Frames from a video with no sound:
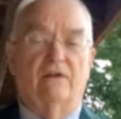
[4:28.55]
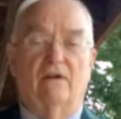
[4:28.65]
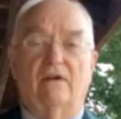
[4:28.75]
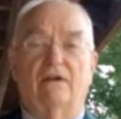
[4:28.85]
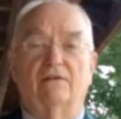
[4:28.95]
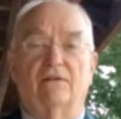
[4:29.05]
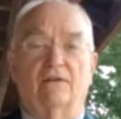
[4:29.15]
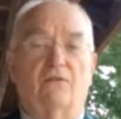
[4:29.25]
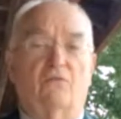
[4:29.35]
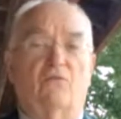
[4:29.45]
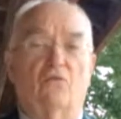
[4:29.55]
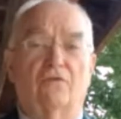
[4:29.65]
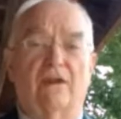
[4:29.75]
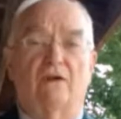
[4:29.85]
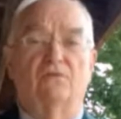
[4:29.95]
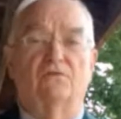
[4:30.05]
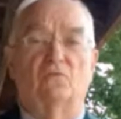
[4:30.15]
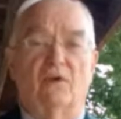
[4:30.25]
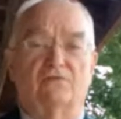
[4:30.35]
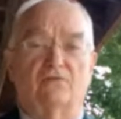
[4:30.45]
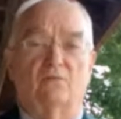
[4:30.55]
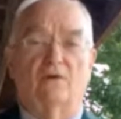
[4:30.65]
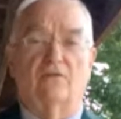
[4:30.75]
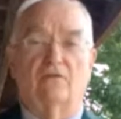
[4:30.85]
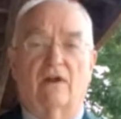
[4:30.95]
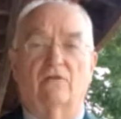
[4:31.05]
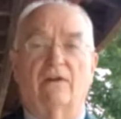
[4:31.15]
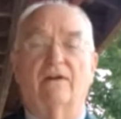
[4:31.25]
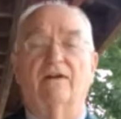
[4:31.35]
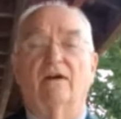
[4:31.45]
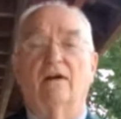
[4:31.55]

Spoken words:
and 4 towns in western Monroe County,